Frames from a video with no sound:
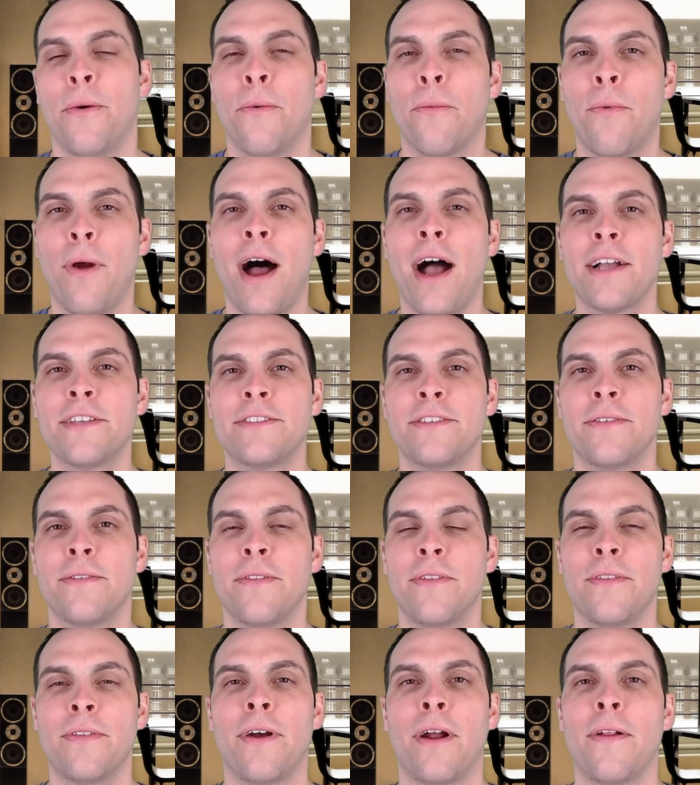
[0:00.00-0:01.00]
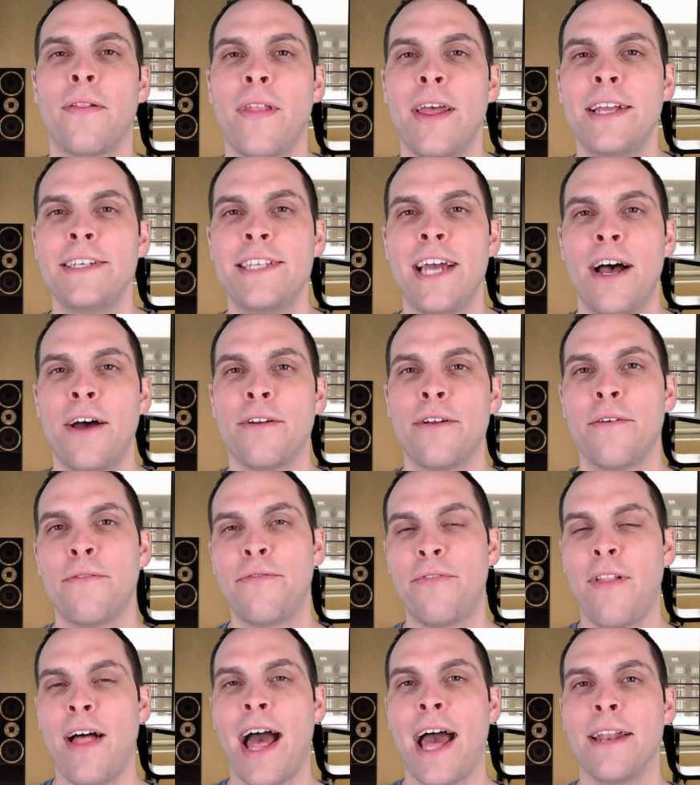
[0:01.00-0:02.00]
Rocks are laid down
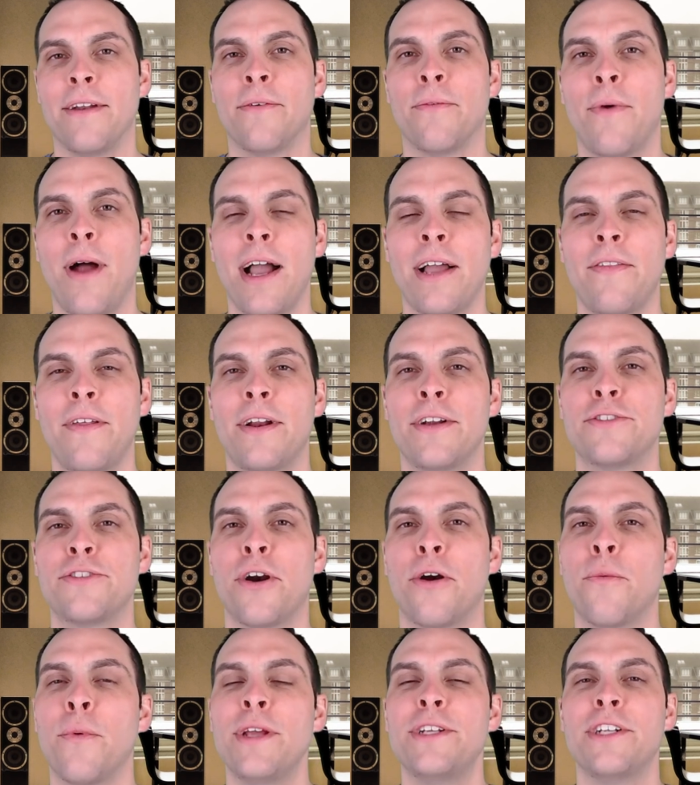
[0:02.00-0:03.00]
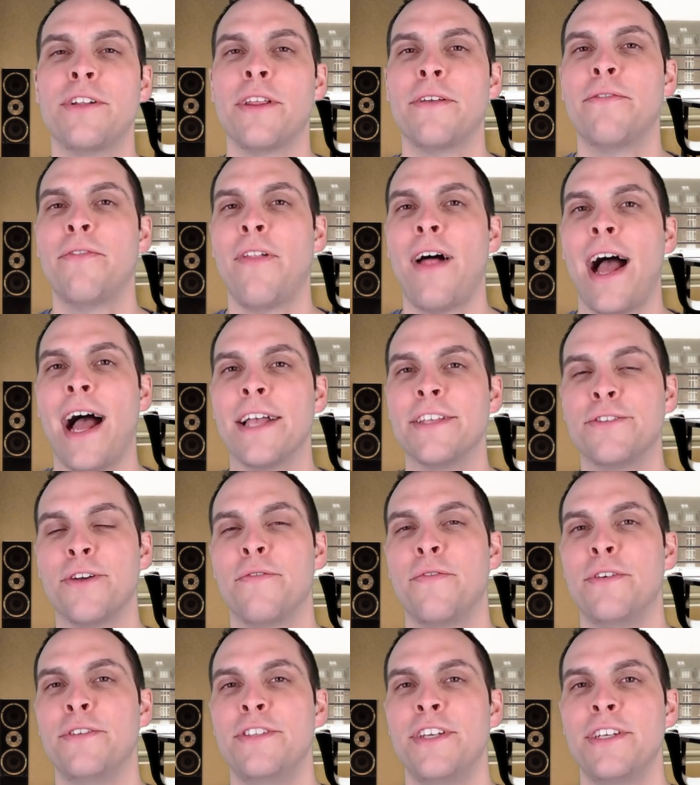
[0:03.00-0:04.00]
flat. Rock layers are originally flat. So
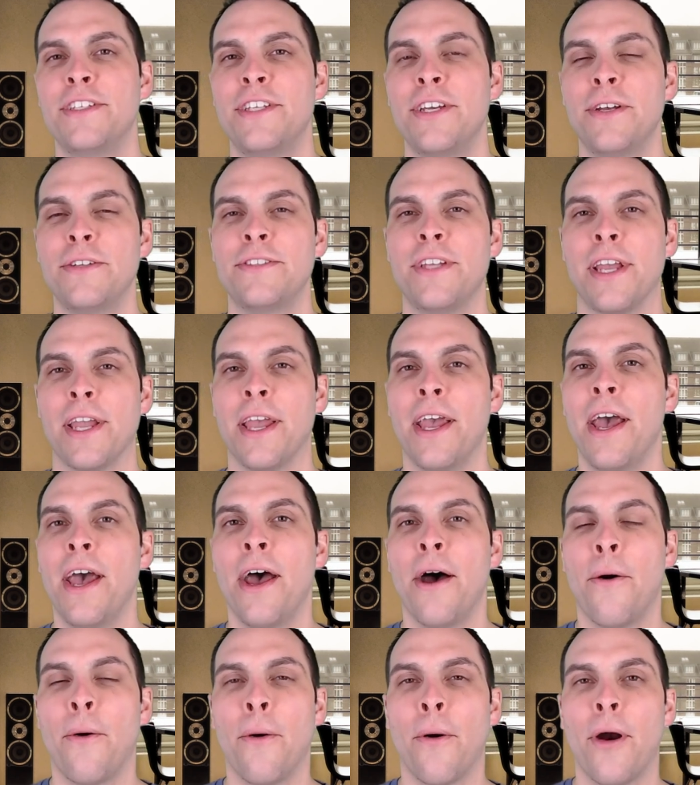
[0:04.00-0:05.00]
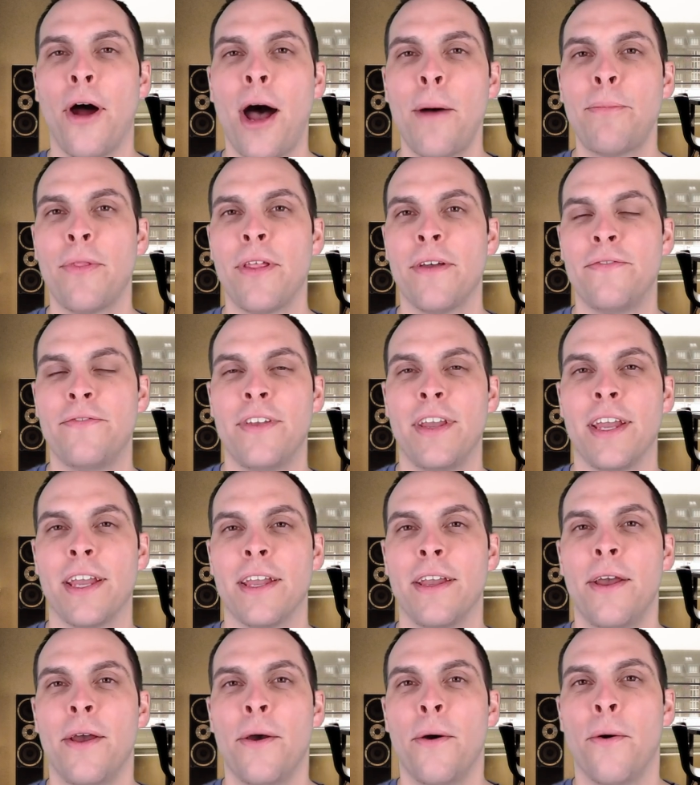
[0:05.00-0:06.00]
if you see tilting or
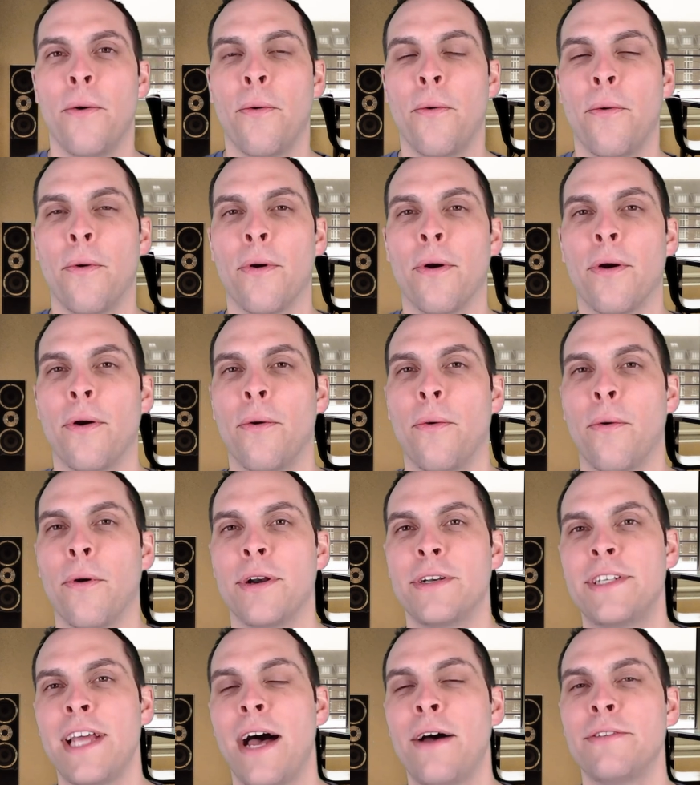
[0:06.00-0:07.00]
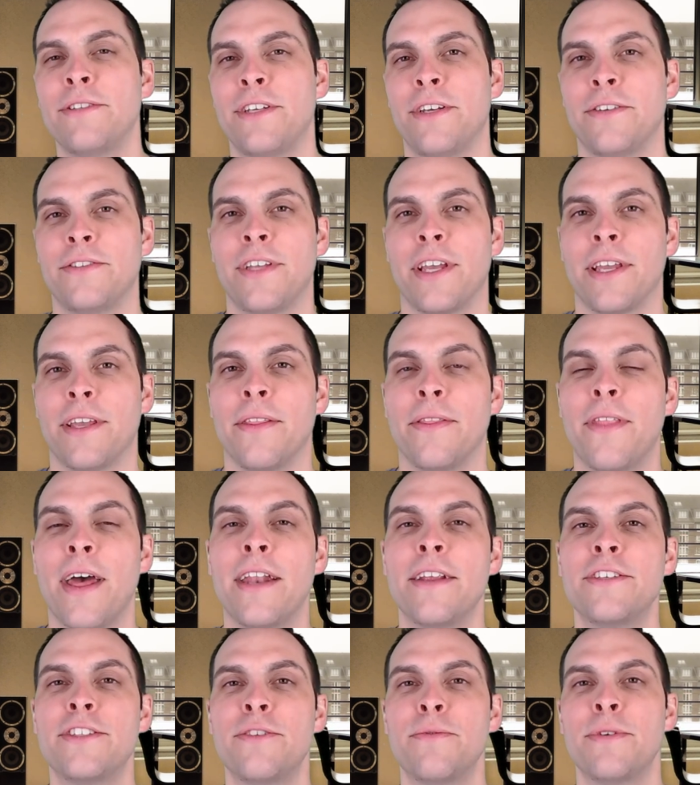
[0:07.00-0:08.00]
uplifting or, or down tilting,
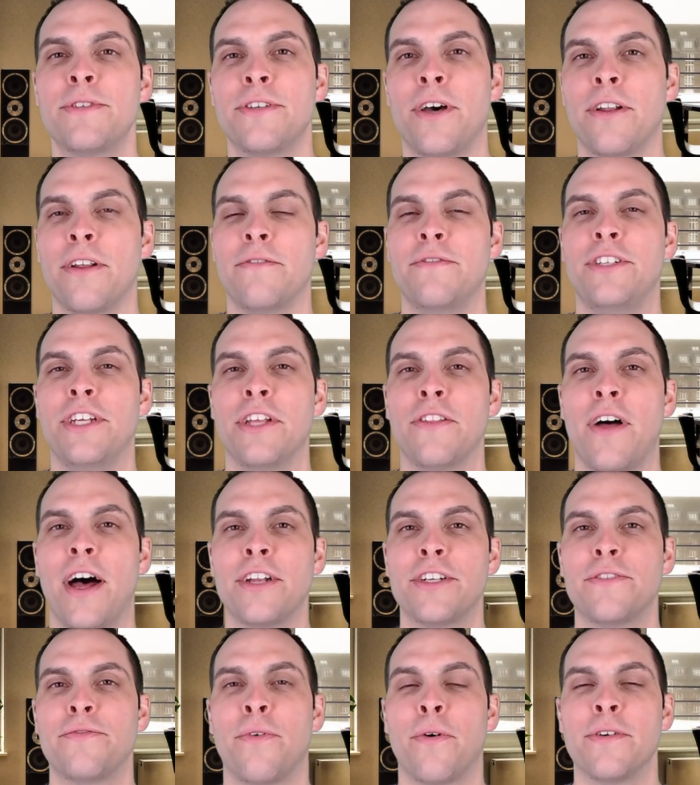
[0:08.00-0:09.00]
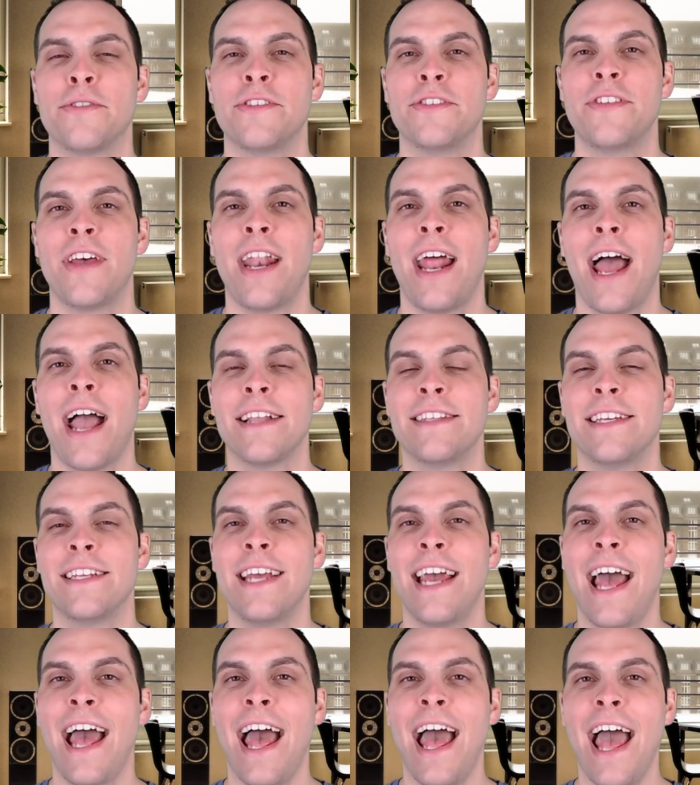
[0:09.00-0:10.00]
that is the result of geologic forces that acted
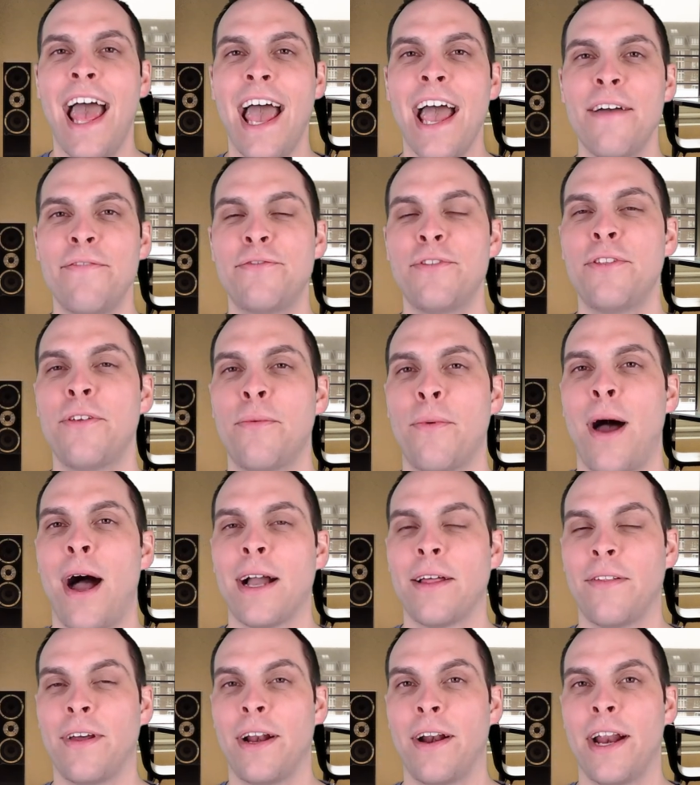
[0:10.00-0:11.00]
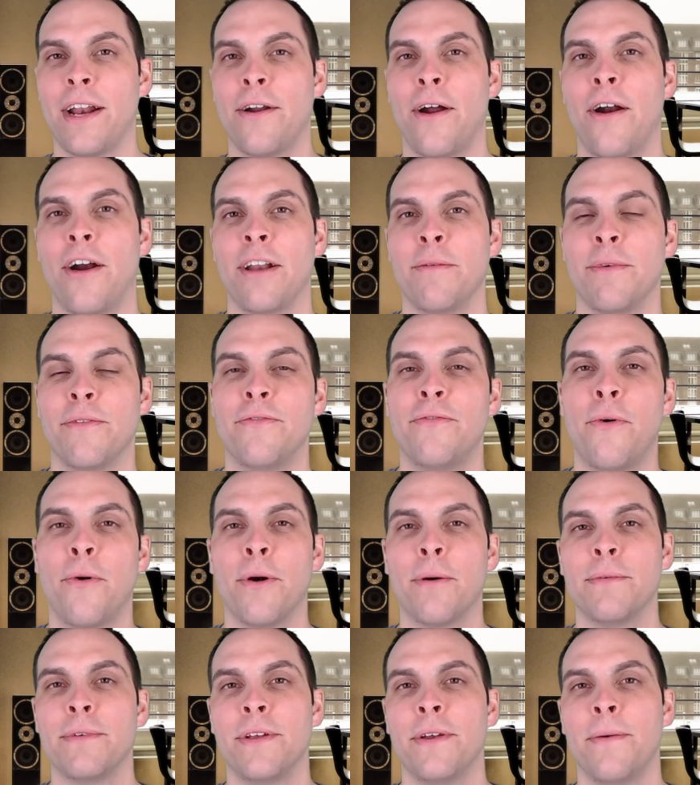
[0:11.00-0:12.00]
after the rock layer had already been
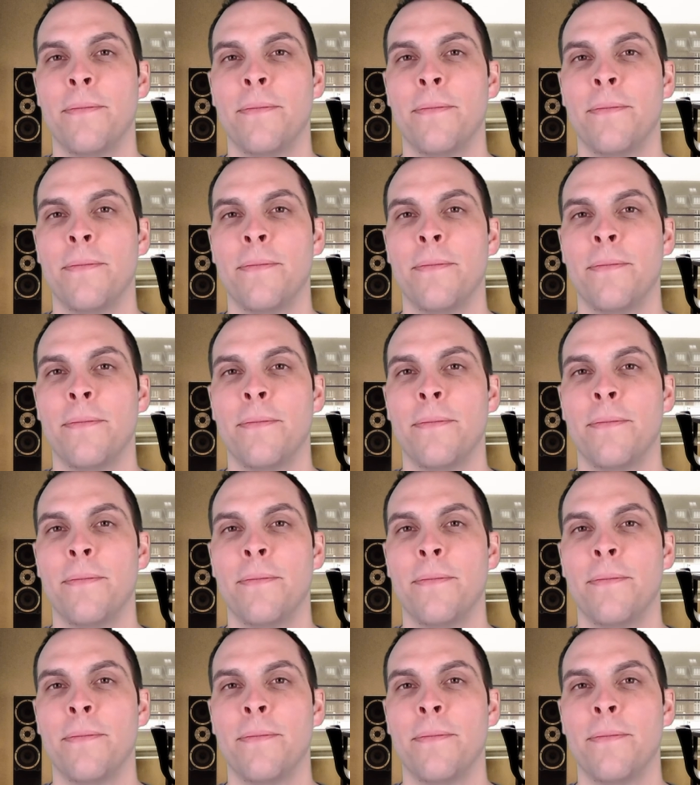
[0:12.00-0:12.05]
formed.